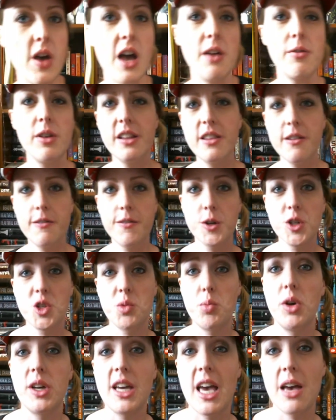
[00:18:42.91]
I've read the first
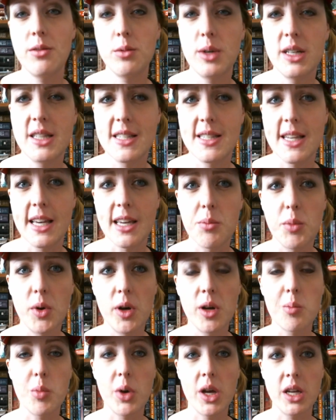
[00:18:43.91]
book, haven't read the second
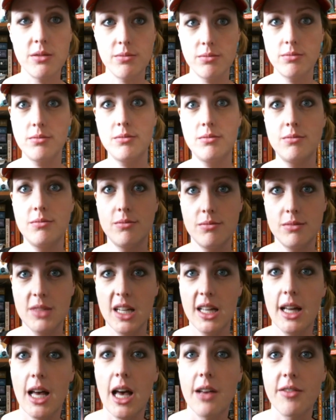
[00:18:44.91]
book, but
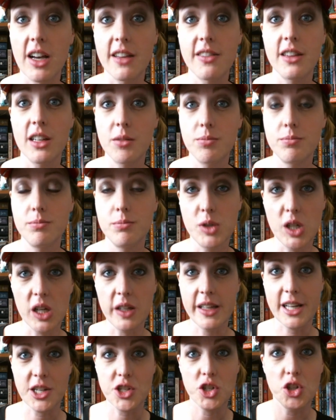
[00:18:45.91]
I've got the
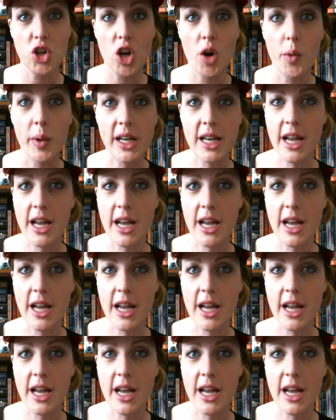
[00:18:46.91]
collection going